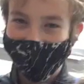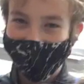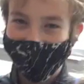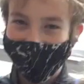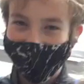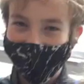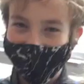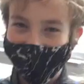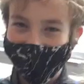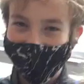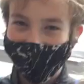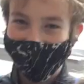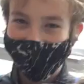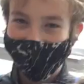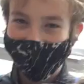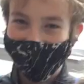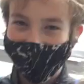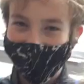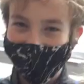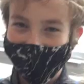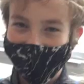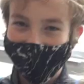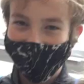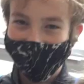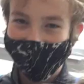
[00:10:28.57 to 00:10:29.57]
here
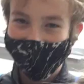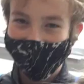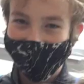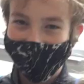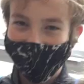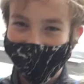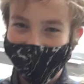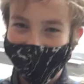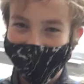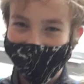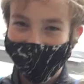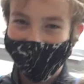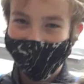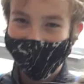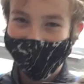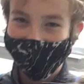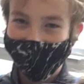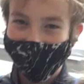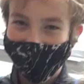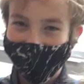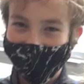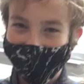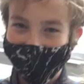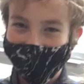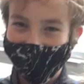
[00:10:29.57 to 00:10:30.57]
in this
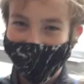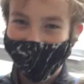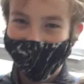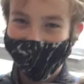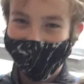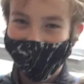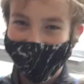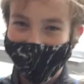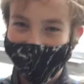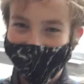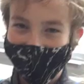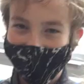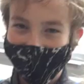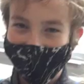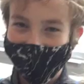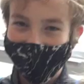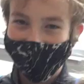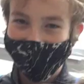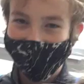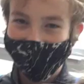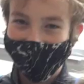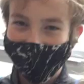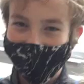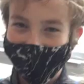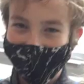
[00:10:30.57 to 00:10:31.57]
video. I
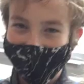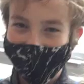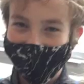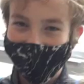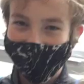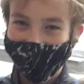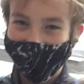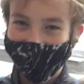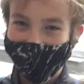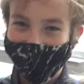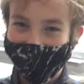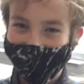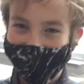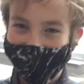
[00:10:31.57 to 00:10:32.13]
was asked to